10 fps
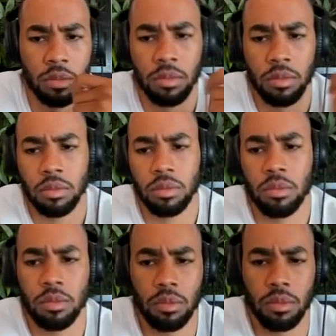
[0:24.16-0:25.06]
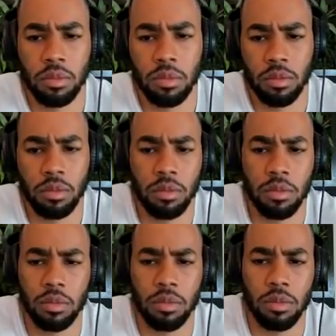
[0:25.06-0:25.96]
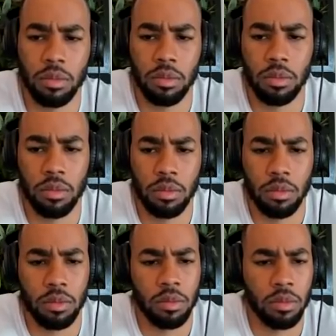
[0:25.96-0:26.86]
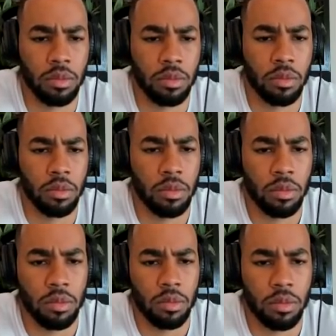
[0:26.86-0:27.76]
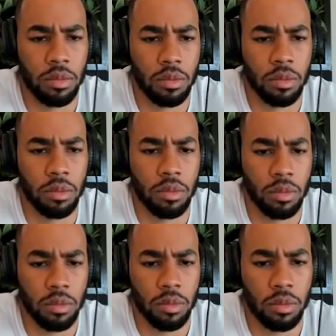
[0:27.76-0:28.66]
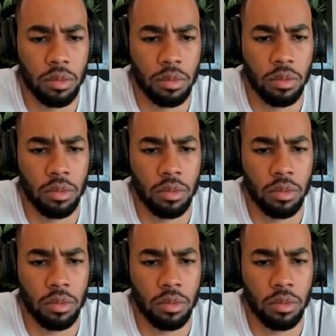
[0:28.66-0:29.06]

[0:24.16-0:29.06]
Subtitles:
The person shown says nothing.